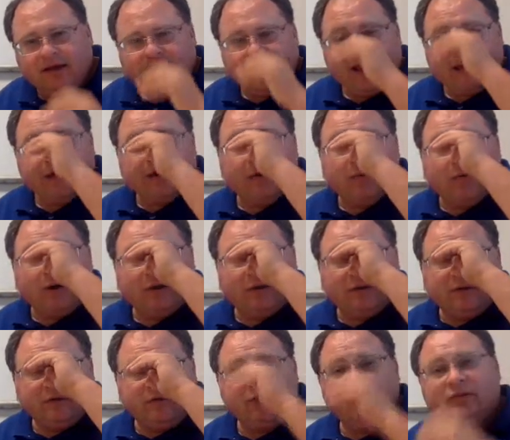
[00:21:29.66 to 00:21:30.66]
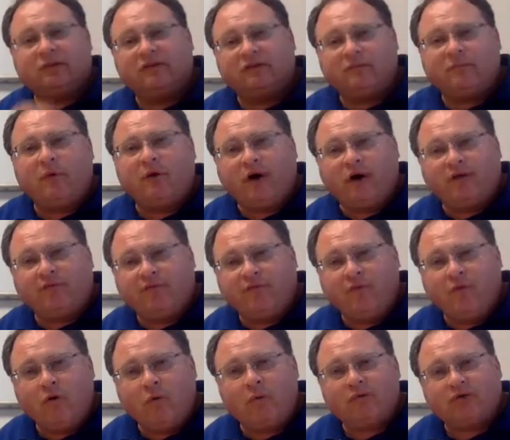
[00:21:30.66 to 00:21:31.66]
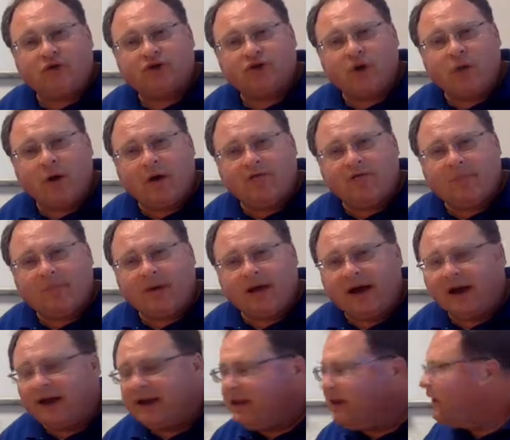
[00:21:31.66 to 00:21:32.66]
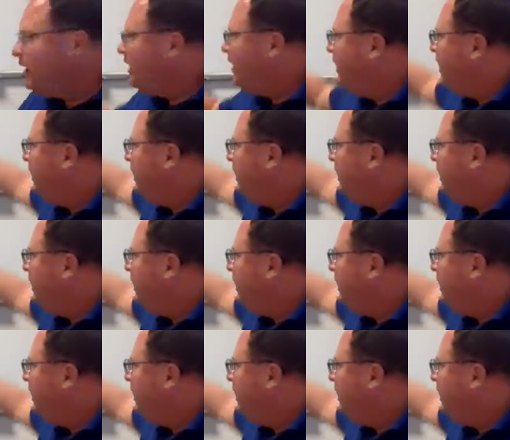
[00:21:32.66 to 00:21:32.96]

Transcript: And I want to do with this part 4 was to show everybody